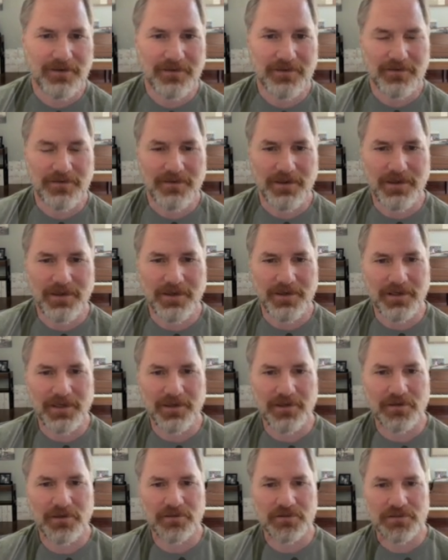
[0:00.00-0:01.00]
And
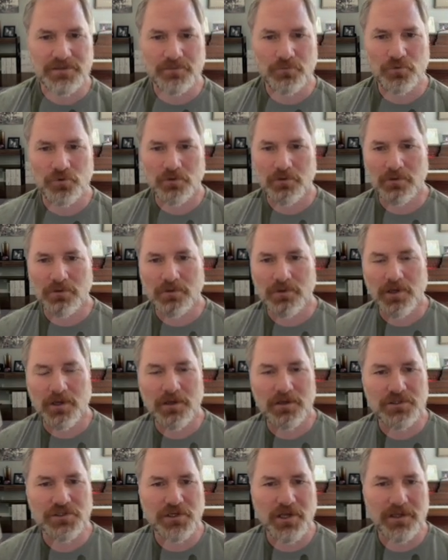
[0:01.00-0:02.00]
again, there's some more
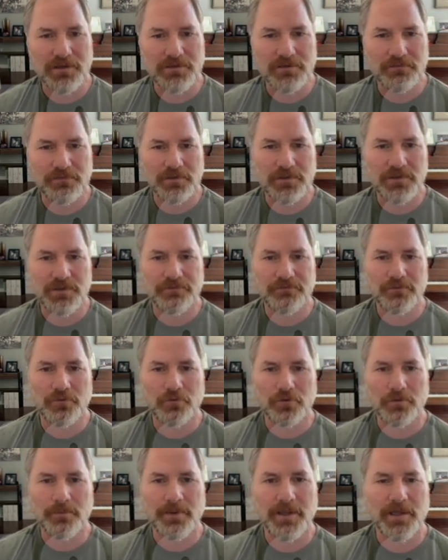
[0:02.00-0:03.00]
shots of the
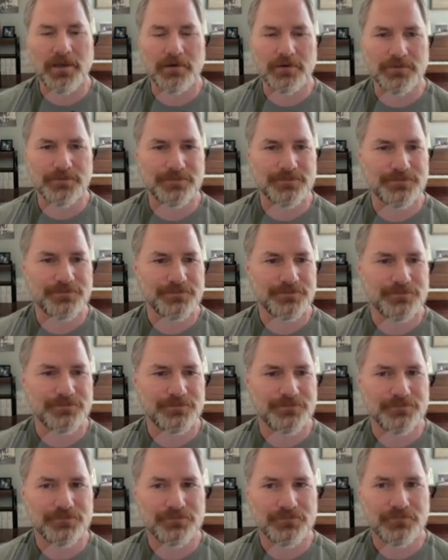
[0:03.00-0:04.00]
floral pattern.
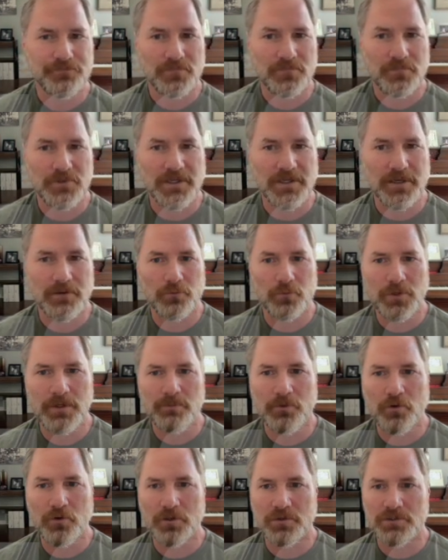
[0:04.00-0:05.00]
Yeah,
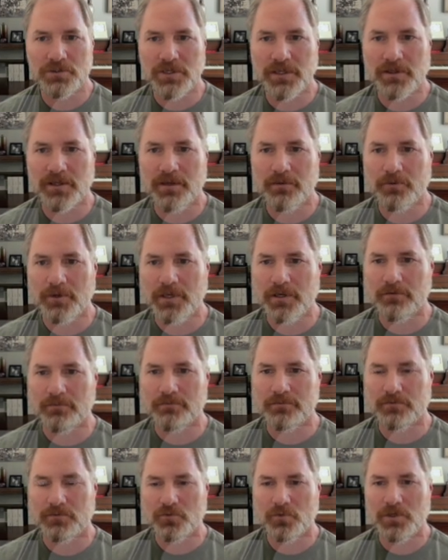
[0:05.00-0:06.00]
Reborn, check that one
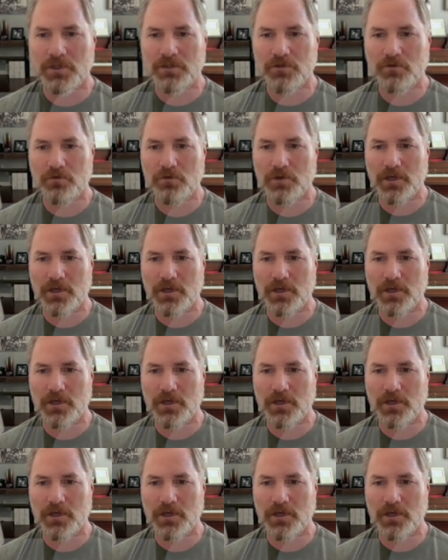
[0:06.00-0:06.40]
out, $22.